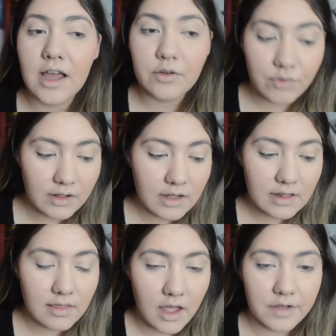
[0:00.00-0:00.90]
I really
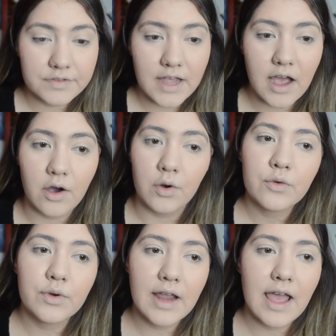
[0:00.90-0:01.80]
loved how
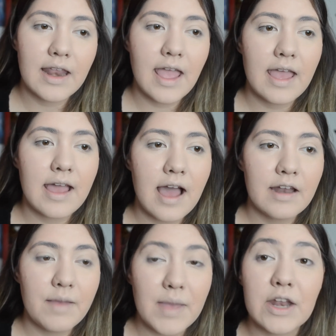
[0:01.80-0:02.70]
Renée Ahdieh kind
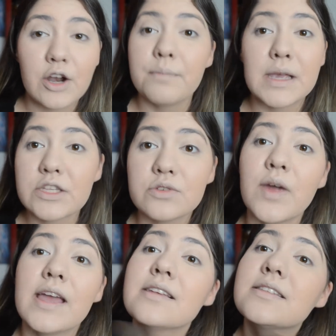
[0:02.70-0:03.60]
of made her mixed
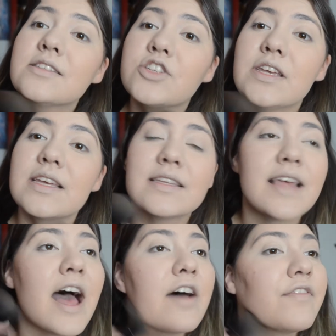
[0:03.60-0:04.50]
race. She is
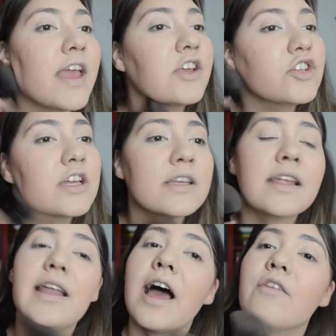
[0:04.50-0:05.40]
half Asian
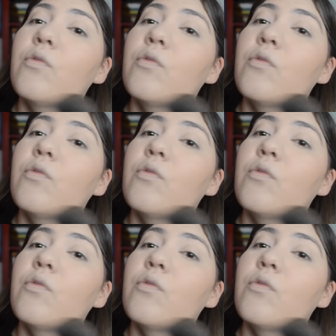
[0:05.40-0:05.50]
and half